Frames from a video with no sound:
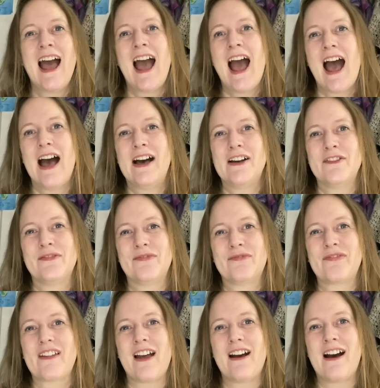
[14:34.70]
I
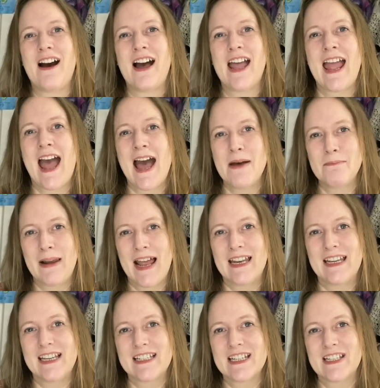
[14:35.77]
am
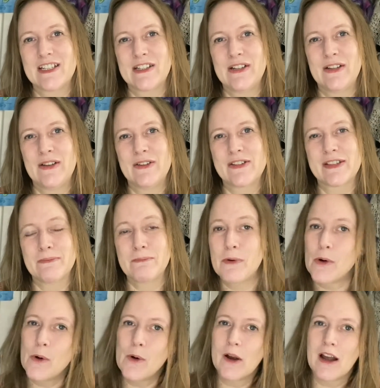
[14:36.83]
planning to do some
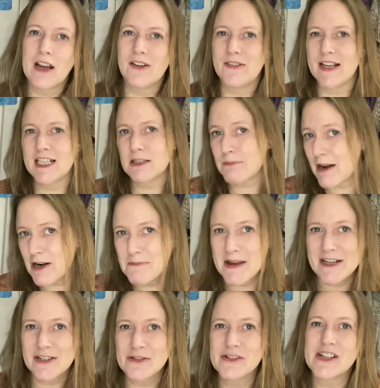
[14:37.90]
more kind of
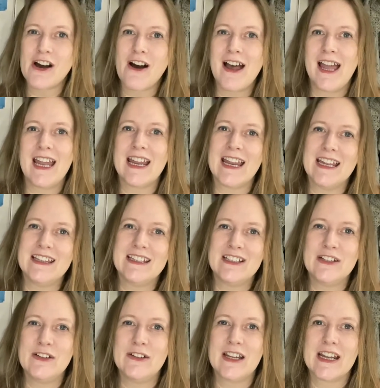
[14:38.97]
experimental dyeing in the
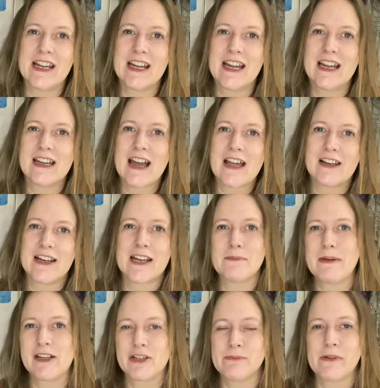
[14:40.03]
new year. Like I
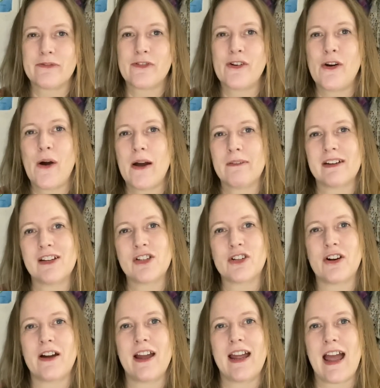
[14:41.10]
mentioned before, I'm going to
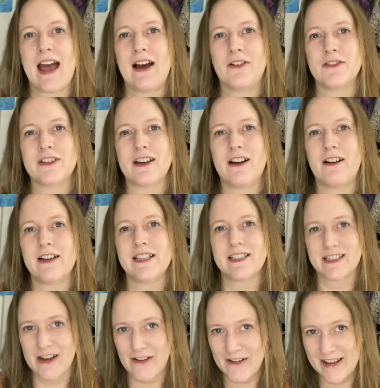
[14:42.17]
try out ice
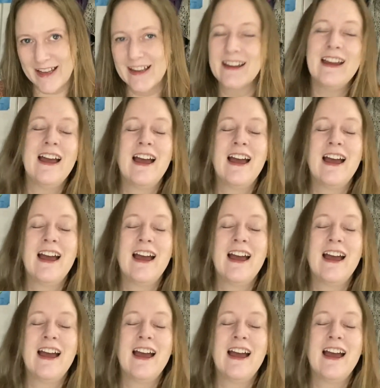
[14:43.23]
dyeing.